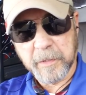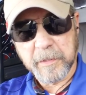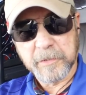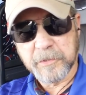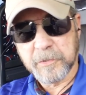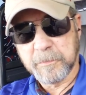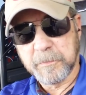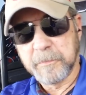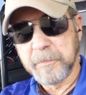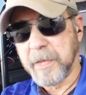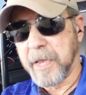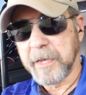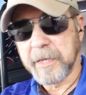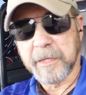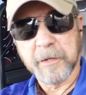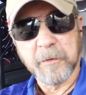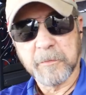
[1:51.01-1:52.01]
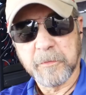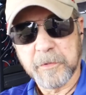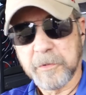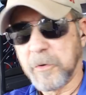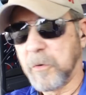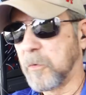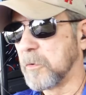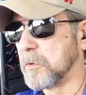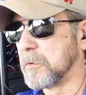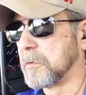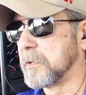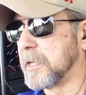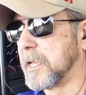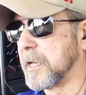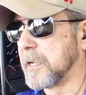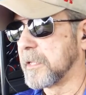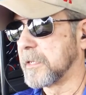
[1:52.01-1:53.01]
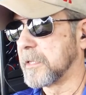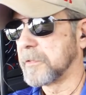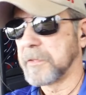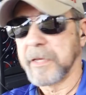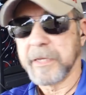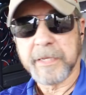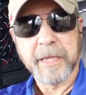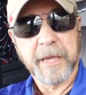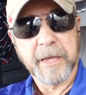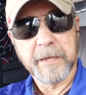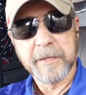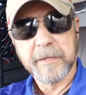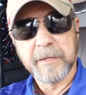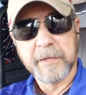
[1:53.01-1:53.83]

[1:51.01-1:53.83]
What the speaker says: He's yanking on the door and yelling at that guy.